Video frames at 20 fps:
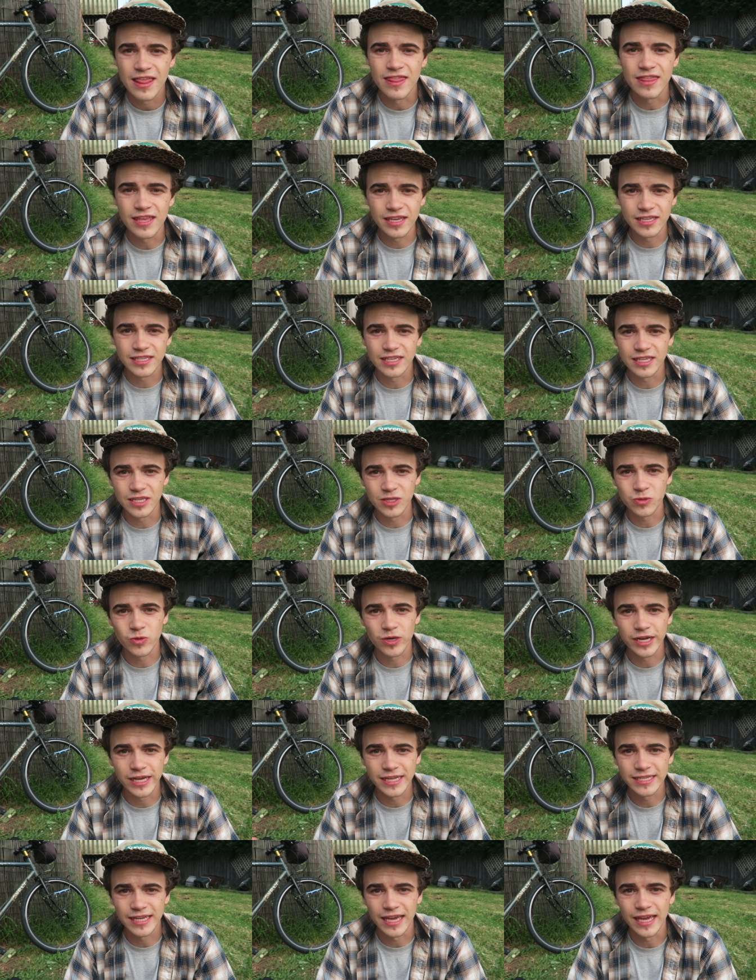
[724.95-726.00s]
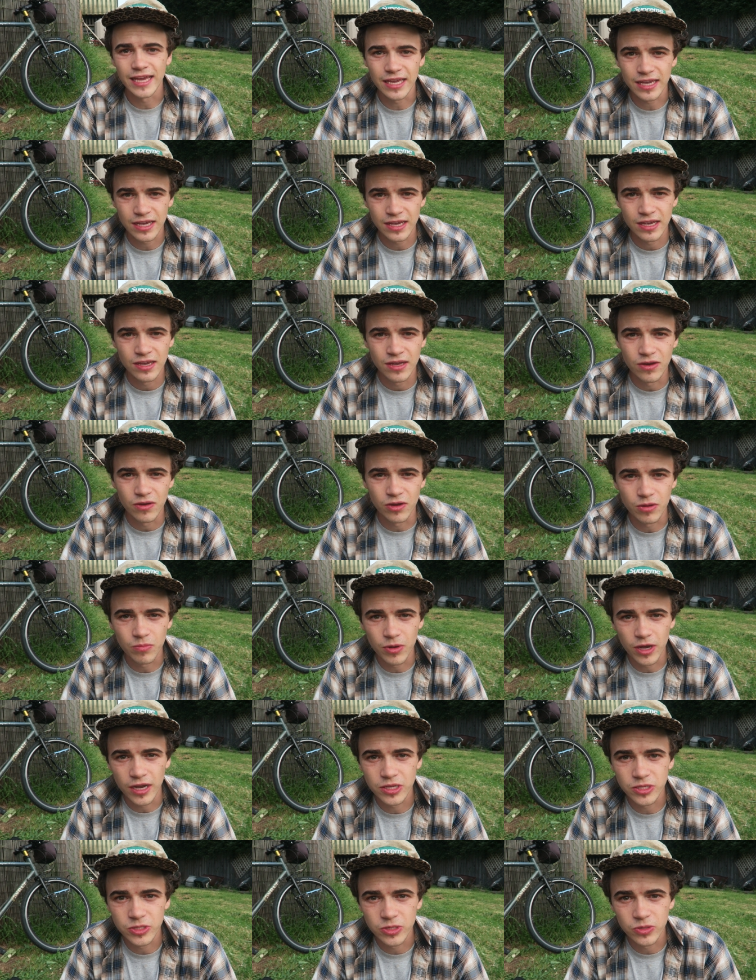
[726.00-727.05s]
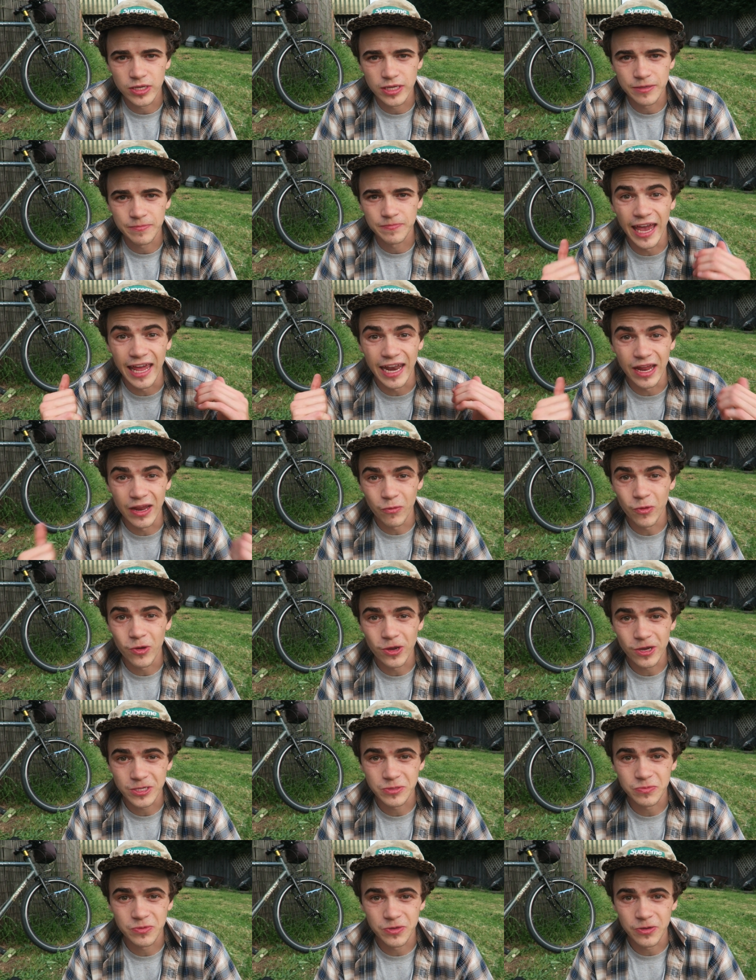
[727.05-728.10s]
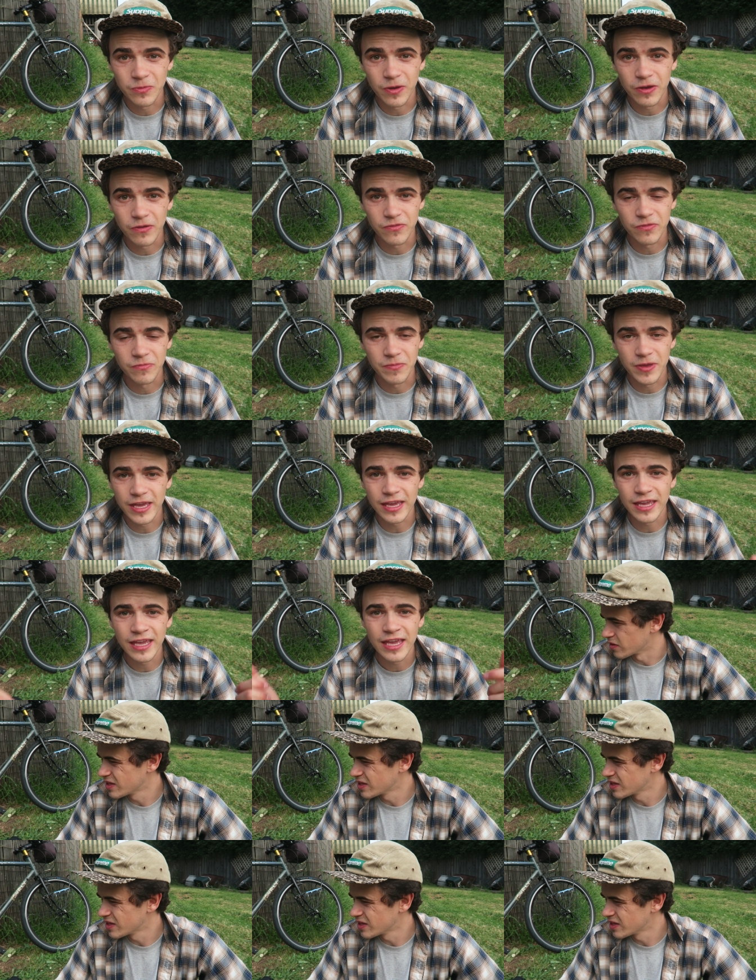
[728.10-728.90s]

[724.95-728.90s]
This is what I take on a bike tour and it works pretty well for me.